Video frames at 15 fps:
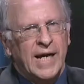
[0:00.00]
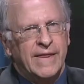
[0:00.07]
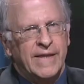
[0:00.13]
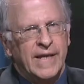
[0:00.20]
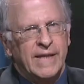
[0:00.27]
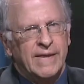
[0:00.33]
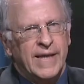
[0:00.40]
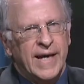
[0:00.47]

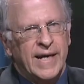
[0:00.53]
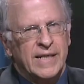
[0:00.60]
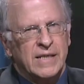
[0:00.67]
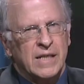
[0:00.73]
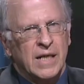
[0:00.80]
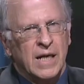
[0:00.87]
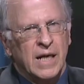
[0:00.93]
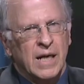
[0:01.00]
think
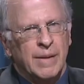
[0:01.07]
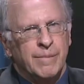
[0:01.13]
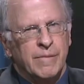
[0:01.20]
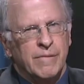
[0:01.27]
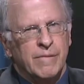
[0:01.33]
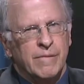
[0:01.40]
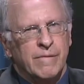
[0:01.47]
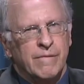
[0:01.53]
that um,
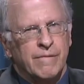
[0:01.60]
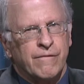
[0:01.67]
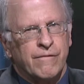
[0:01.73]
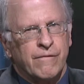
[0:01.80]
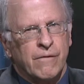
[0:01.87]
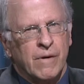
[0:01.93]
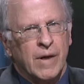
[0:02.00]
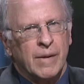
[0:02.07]

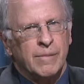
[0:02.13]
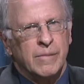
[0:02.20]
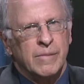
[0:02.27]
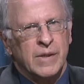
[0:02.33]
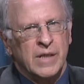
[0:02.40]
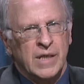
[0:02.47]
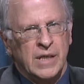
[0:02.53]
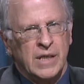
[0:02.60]

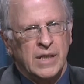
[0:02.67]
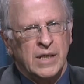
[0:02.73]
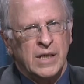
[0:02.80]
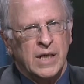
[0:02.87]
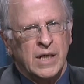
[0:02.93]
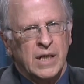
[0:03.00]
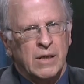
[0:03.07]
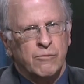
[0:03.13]
from
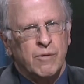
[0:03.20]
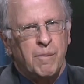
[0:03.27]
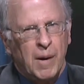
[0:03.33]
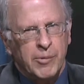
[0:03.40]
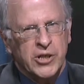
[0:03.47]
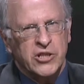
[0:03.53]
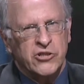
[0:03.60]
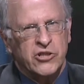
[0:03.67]
the uh,
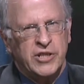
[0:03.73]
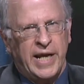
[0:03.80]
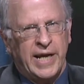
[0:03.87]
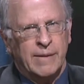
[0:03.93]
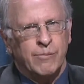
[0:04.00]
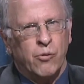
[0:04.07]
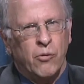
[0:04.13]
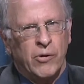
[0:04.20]
Republican
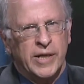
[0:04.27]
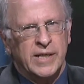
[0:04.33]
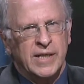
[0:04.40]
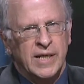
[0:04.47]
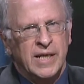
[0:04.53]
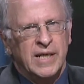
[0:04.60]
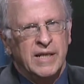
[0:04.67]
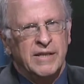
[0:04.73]
standpoint,
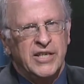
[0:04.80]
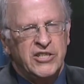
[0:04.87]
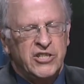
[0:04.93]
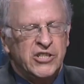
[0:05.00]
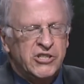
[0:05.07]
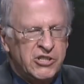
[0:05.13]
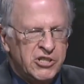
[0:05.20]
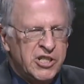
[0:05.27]
this
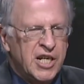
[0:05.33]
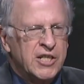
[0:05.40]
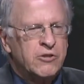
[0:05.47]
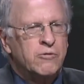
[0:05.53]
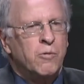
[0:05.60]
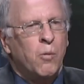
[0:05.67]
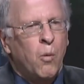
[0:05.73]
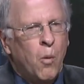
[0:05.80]
is
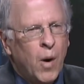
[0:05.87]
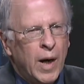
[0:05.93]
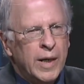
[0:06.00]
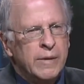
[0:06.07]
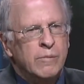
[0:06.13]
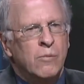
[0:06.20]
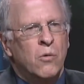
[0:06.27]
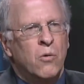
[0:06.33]
just
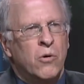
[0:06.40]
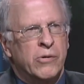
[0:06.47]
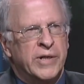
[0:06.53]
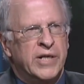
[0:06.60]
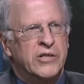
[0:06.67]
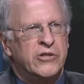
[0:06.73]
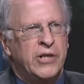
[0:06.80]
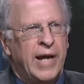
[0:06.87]
one more
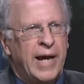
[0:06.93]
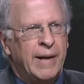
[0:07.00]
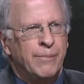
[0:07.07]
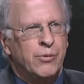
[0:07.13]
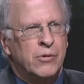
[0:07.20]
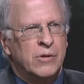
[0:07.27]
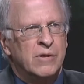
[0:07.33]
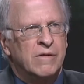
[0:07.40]

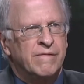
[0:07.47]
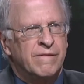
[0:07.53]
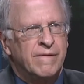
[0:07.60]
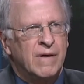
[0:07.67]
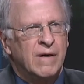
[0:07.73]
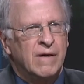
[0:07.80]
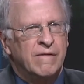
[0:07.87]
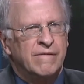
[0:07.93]
example of,
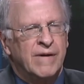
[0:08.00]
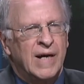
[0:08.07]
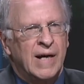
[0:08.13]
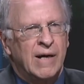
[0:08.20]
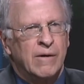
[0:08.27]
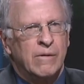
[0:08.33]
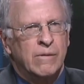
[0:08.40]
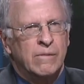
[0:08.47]
of
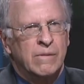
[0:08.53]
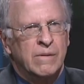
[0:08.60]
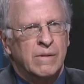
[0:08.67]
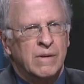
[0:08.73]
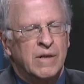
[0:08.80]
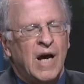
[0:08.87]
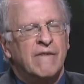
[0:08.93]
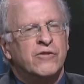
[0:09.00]
how
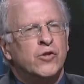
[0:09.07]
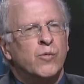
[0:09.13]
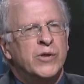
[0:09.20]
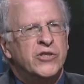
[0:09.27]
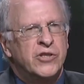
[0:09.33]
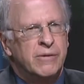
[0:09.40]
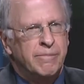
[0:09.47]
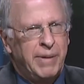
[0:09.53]
of
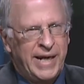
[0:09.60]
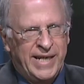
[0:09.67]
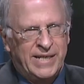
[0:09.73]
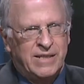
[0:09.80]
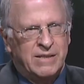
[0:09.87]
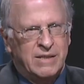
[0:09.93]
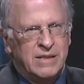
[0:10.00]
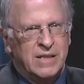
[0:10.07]
switching
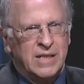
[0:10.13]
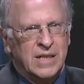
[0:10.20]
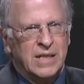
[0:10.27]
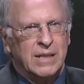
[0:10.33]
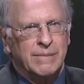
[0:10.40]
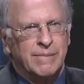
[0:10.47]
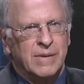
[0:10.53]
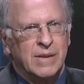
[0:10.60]
bait,
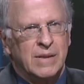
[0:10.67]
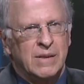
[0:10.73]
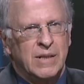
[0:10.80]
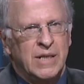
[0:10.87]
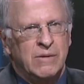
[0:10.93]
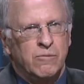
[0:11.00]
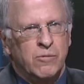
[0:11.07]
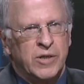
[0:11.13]
uh,
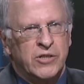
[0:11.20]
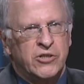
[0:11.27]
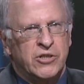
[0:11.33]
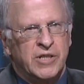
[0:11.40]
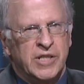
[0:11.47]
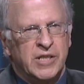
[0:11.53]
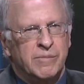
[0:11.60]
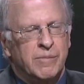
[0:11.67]
in which
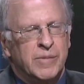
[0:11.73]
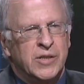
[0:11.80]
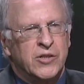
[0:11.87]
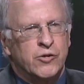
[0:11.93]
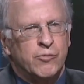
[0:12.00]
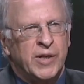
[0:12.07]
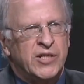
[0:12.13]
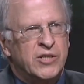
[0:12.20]
the
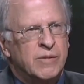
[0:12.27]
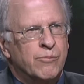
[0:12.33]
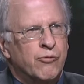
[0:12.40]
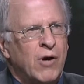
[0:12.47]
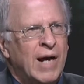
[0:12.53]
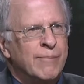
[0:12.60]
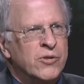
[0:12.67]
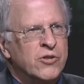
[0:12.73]
administration
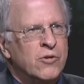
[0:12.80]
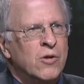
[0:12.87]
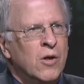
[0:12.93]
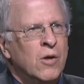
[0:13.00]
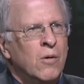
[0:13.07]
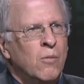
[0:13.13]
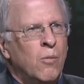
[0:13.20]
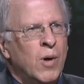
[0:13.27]
promised
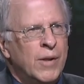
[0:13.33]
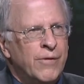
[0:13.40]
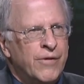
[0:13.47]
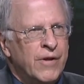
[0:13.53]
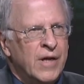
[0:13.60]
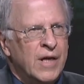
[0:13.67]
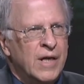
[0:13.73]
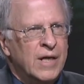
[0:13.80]
one
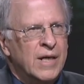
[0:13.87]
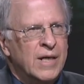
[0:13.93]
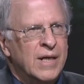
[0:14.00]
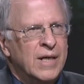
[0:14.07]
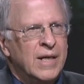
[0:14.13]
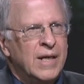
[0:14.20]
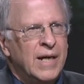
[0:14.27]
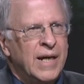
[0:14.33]
thing
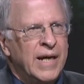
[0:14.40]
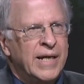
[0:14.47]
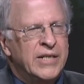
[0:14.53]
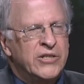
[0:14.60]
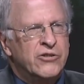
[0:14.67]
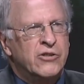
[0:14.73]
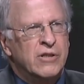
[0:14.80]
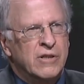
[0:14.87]
and
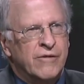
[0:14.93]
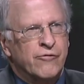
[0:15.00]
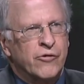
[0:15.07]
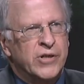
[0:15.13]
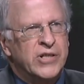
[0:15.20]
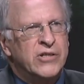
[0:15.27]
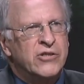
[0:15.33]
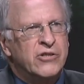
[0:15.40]
is
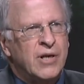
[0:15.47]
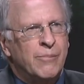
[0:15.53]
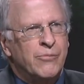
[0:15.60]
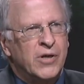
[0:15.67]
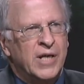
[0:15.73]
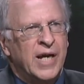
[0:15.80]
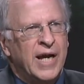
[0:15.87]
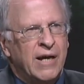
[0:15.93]
delivering
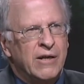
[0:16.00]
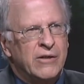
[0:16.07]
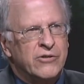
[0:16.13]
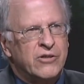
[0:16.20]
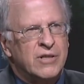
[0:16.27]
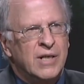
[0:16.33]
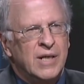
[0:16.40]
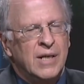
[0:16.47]
something
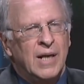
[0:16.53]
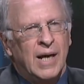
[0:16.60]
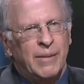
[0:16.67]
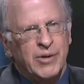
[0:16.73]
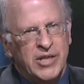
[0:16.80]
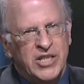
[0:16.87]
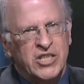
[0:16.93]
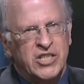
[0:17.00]
else. I
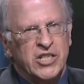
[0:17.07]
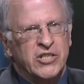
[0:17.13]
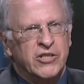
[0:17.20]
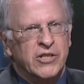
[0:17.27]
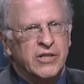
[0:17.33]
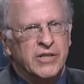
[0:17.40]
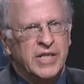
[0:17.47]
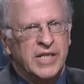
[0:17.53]
mean, this
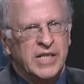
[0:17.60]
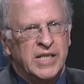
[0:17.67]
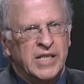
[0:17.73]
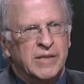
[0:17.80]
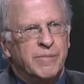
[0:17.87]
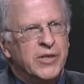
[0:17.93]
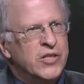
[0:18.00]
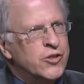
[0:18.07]
isn't the
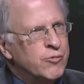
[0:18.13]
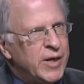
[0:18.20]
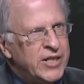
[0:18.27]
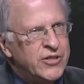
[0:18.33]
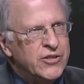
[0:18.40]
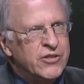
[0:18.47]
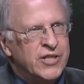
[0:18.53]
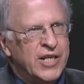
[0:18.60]

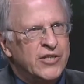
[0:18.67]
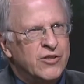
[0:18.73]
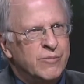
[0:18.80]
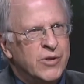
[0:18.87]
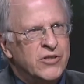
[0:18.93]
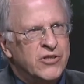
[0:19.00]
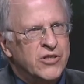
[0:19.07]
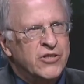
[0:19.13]
administration's
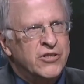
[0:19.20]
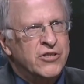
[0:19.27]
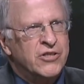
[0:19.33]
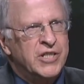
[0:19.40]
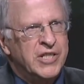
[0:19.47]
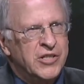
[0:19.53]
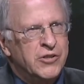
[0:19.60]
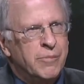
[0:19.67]
estimates. This is
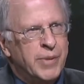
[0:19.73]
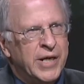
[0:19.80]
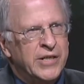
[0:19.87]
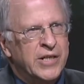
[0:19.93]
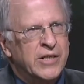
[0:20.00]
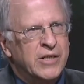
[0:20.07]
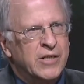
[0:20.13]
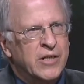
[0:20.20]
the
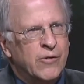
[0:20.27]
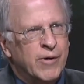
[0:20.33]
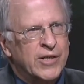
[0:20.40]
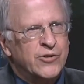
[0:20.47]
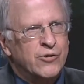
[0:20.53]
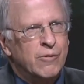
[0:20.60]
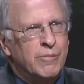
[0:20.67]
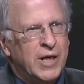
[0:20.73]
independent
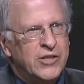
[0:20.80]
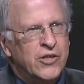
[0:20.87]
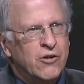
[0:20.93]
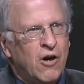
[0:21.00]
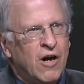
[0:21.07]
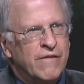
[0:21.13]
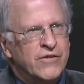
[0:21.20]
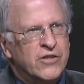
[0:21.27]
Congressional Budget
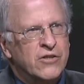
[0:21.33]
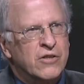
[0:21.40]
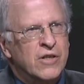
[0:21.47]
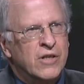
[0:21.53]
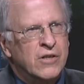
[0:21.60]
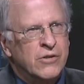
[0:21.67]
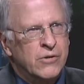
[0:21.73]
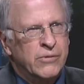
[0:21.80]
Office
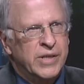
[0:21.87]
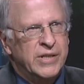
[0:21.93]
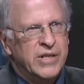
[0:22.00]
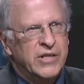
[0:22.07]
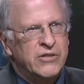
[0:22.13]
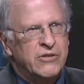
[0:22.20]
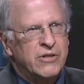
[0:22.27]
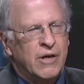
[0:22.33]
doing
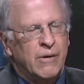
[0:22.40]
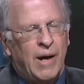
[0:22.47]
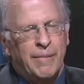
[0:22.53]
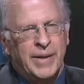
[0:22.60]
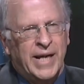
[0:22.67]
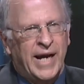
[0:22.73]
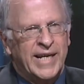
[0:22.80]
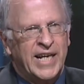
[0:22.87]
this. So, I
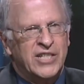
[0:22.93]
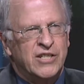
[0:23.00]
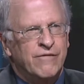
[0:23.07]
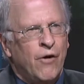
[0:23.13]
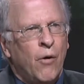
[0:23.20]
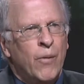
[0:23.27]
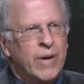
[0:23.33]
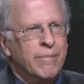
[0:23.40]
mean, I guess if
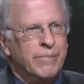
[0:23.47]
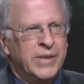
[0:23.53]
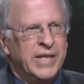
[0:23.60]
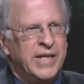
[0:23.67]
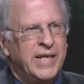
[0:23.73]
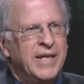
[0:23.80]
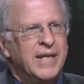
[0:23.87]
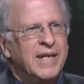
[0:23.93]

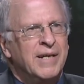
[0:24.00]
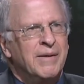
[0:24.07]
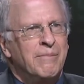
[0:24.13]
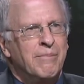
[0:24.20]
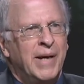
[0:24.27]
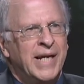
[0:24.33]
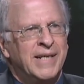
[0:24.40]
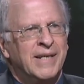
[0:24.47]
OMB
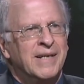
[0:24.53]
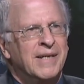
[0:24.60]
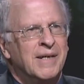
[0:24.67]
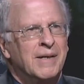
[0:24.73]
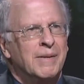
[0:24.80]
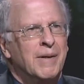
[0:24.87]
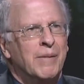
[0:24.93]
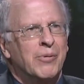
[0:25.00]
made
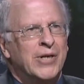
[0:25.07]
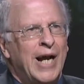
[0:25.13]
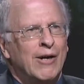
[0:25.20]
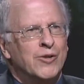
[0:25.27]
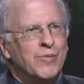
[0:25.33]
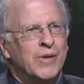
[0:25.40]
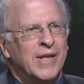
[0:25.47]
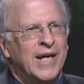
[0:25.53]
a
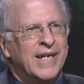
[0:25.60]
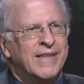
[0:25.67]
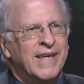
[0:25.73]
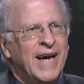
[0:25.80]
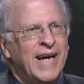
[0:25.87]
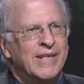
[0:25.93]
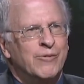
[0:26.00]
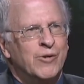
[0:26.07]
pronouncement like
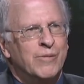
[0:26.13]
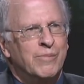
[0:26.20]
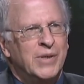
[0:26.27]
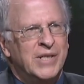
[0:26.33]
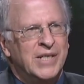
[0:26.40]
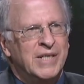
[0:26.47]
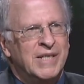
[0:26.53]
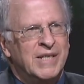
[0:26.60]
that, it would
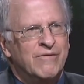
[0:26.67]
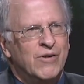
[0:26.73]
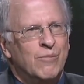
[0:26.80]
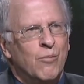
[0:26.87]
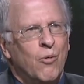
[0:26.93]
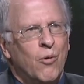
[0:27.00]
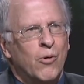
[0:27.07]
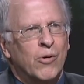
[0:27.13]
be even
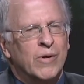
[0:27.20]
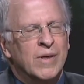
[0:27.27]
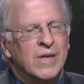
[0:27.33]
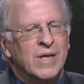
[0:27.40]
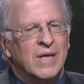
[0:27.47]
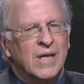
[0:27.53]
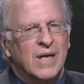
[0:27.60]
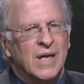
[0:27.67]
more
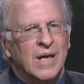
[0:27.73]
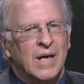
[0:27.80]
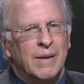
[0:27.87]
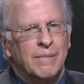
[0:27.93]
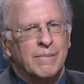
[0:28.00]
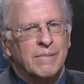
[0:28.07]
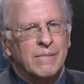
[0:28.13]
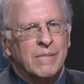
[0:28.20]

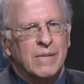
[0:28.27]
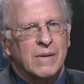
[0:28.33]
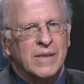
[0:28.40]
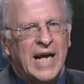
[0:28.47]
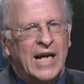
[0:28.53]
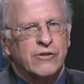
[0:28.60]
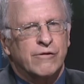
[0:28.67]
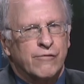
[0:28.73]
um,
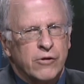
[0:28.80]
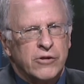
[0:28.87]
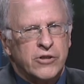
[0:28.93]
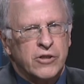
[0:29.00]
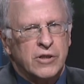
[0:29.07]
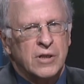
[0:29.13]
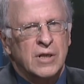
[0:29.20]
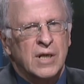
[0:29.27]

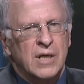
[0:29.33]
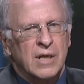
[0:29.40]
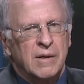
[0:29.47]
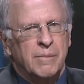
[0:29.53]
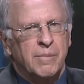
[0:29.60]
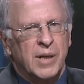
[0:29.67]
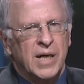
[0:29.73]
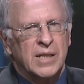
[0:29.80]
controversial.
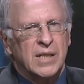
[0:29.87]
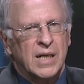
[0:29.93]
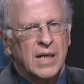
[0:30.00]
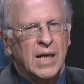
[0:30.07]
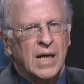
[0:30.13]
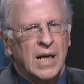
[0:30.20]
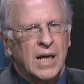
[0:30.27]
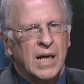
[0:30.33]
But
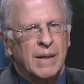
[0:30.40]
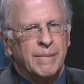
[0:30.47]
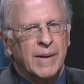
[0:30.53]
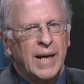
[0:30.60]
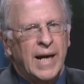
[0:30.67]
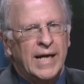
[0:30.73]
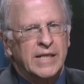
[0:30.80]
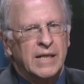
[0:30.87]
um,
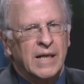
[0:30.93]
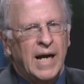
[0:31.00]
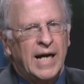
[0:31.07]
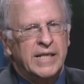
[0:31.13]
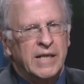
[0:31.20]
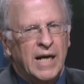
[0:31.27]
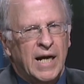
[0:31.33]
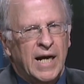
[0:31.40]
I,
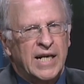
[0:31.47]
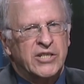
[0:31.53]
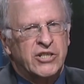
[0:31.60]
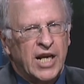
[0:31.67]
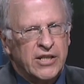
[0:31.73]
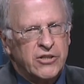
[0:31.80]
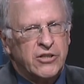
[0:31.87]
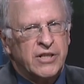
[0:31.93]
I, I
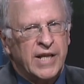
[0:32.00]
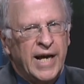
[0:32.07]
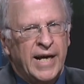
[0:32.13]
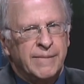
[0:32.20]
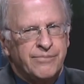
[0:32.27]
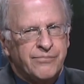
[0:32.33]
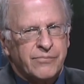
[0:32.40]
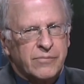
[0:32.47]
sense
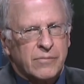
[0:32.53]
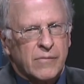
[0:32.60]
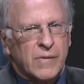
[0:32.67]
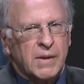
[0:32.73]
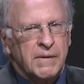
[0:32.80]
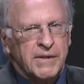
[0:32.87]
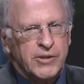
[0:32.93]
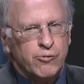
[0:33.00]
that
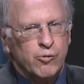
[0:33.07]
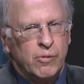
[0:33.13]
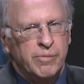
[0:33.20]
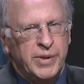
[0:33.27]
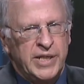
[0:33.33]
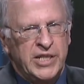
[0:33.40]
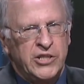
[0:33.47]
this will be